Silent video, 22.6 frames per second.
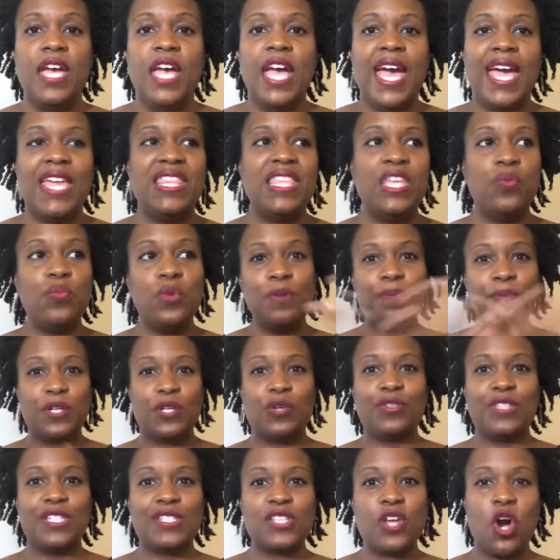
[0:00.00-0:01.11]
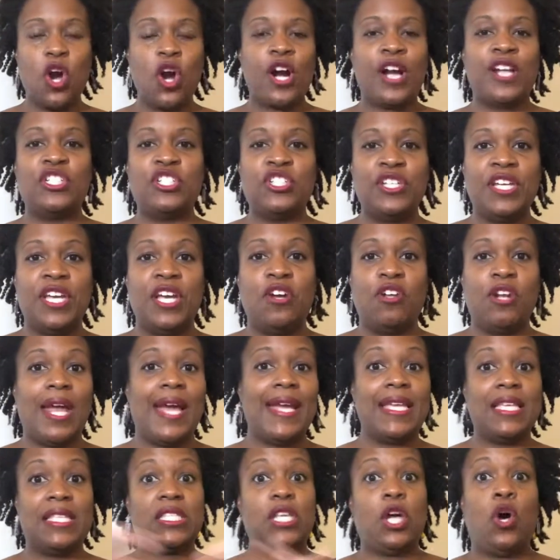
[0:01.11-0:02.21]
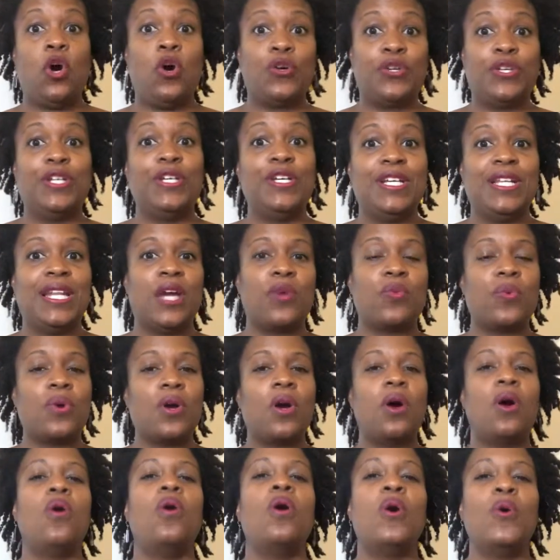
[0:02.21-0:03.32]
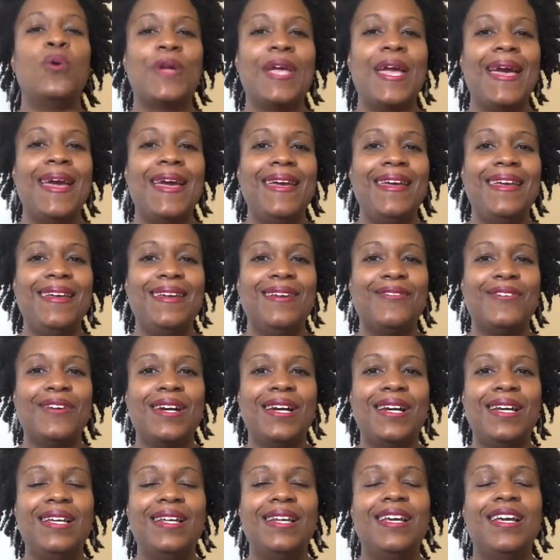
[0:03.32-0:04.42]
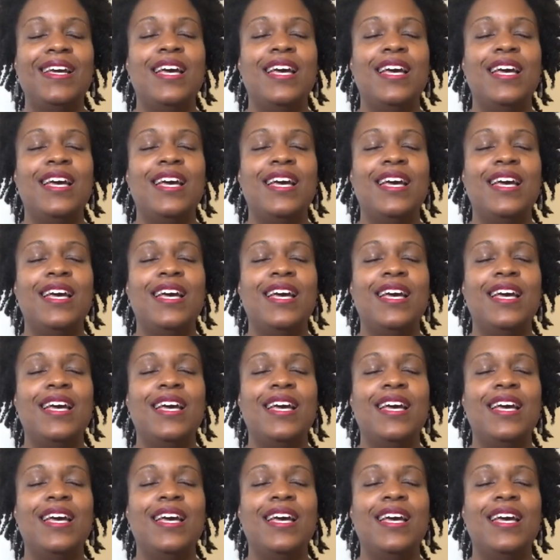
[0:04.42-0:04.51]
And then we put on this hard shell like it's all good, like we're all okay, right?